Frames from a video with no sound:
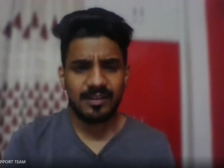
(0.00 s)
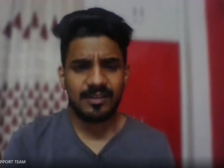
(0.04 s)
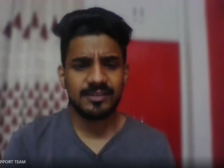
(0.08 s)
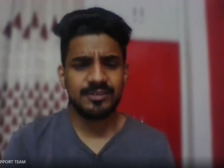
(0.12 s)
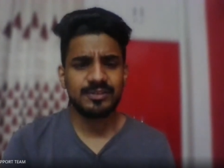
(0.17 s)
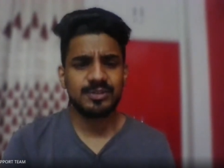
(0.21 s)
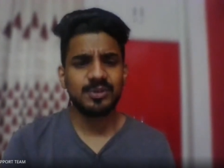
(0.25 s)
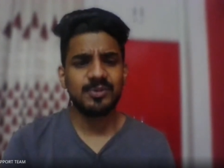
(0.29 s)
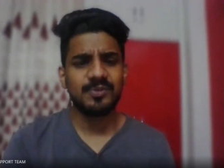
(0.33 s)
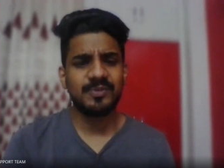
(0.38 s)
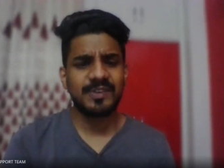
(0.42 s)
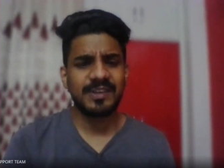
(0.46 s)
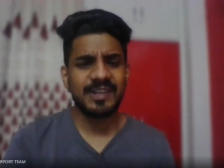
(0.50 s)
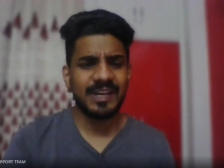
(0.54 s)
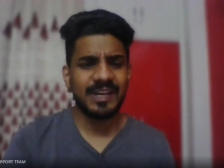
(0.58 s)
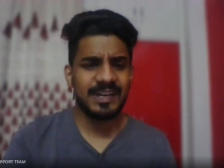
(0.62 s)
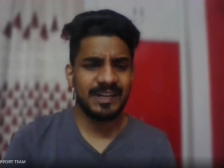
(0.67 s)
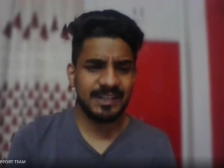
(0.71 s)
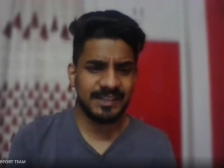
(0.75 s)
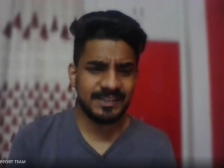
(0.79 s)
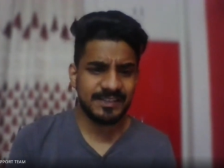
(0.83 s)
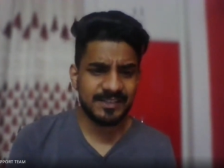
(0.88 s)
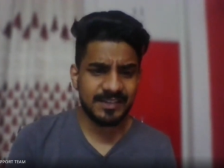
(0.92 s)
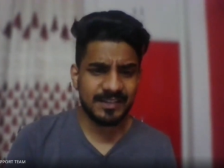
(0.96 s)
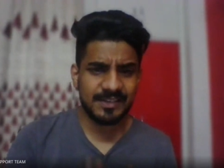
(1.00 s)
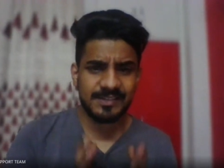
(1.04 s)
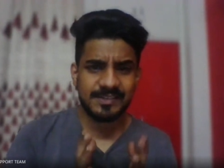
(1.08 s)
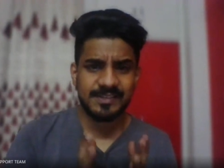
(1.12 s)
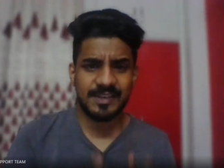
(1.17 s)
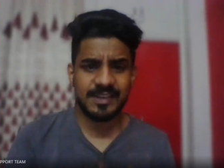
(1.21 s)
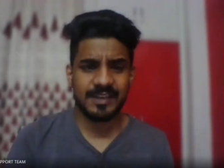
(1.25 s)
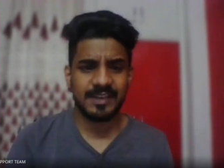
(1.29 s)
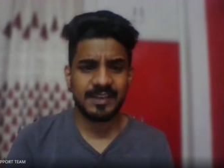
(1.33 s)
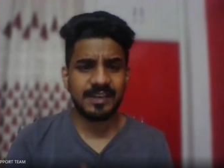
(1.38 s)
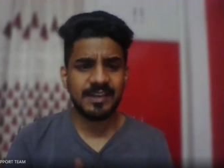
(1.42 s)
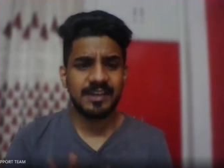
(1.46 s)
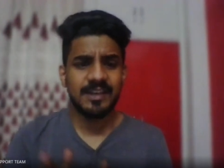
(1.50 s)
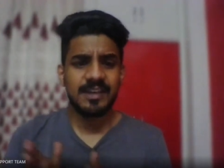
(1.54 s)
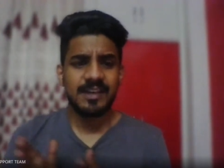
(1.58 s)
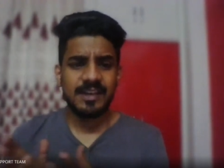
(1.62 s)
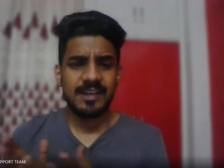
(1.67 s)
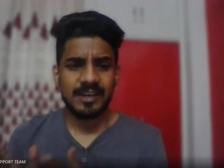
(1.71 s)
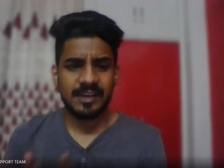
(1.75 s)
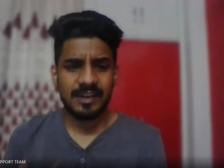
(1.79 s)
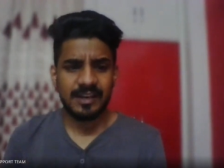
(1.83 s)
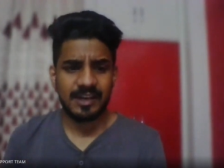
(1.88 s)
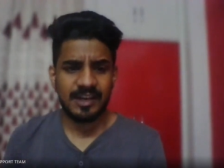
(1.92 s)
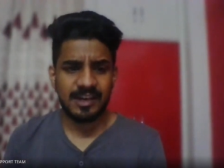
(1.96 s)
So we are discussing
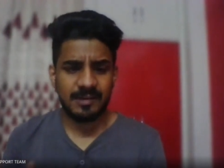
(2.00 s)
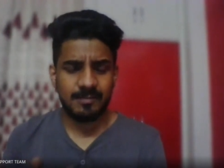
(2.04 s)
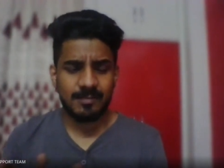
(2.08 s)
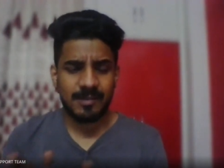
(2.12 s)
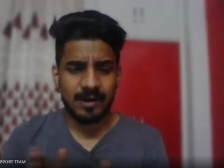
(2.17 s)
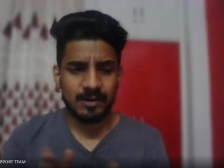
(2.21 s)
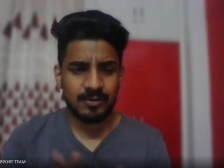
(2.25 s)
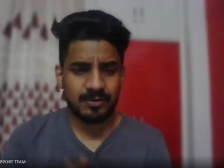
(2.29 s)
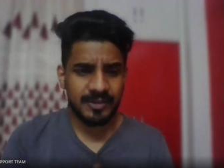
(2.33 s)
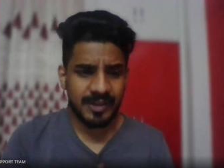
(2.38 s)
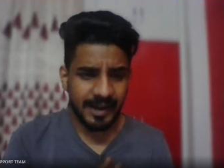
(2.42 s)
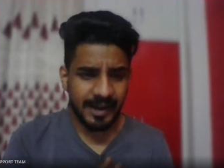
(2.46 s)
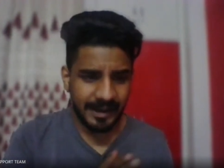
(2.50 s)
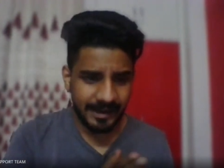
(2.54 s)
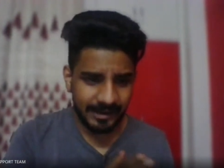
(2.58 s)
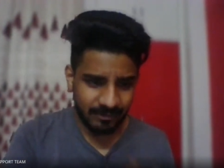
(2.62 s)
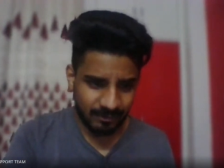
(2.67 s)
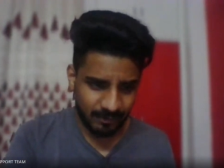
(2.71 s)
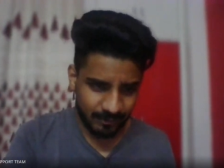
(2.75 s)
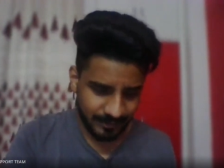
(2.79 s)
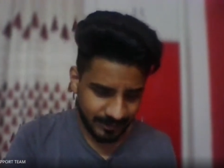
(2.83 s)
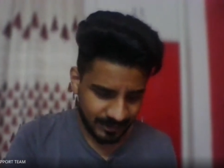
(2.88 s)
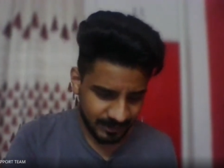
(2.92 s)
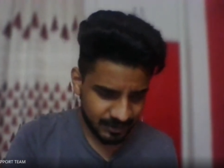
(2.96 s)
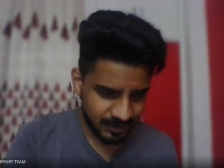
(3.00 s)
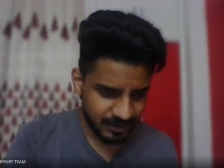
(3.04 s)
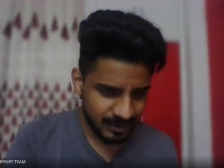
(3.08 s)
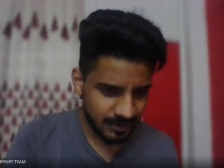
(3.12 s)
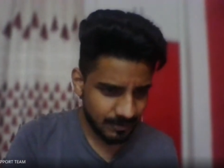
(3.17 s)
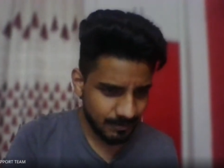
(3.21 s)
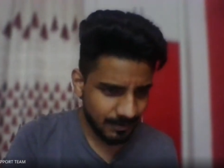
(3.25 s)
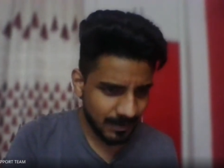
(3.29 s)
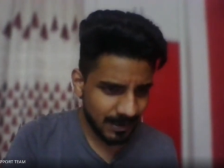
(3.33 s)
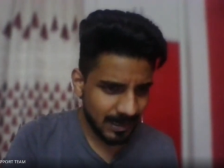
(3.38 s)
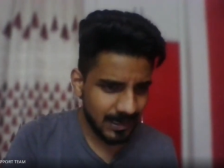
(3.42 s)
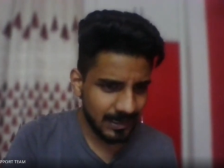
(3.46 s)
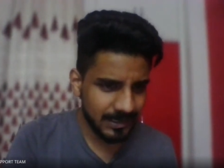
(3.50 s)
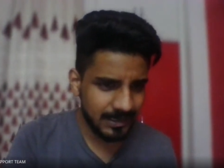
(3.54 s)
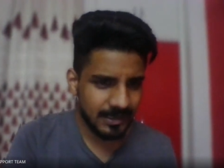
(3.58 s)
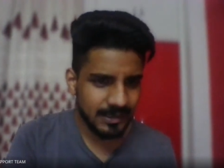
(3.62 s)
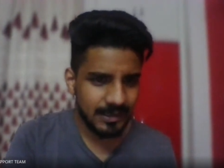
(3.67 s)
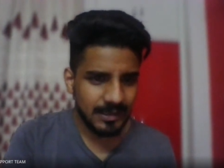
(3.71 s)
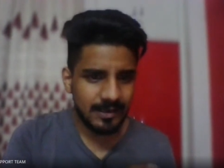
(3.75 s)
here about the introduction part.